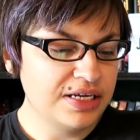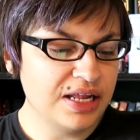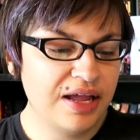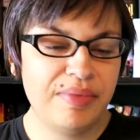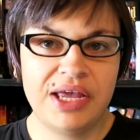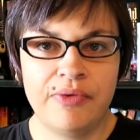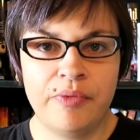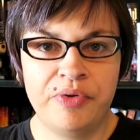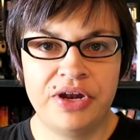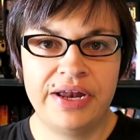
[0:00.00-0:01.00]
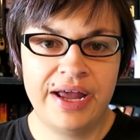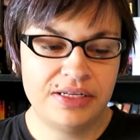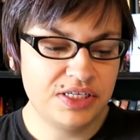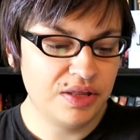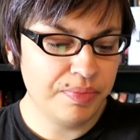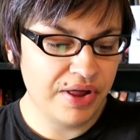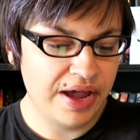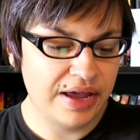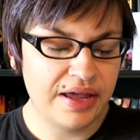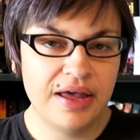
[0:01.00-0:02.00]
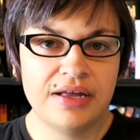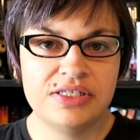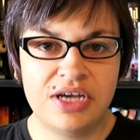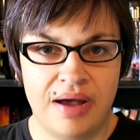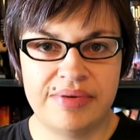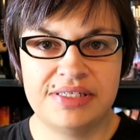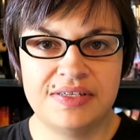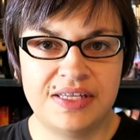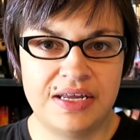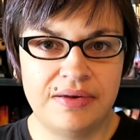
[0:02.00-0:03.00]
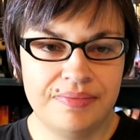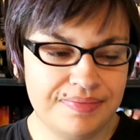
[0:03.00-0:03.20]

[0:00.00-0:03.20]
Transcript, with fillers: claiming it will put an end to the plague, Thomas is in.